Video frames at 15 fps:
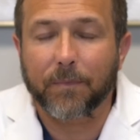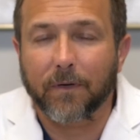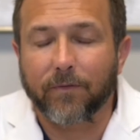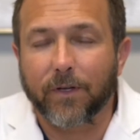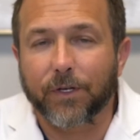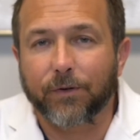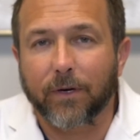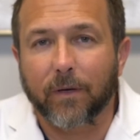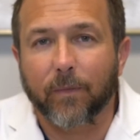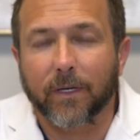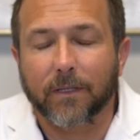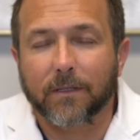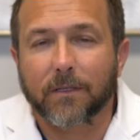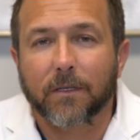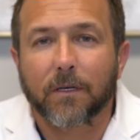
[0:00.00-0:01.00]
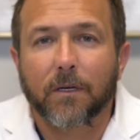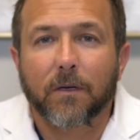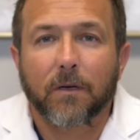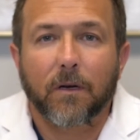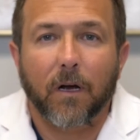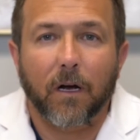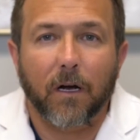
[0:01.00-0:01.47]
of the treatment.
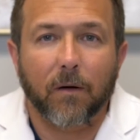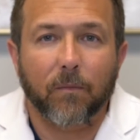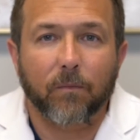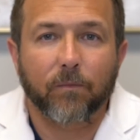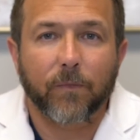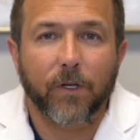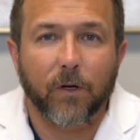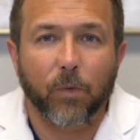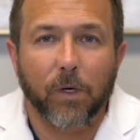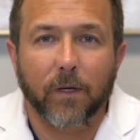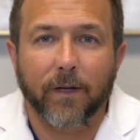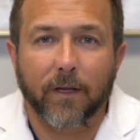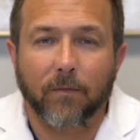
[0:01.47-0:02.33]
Really the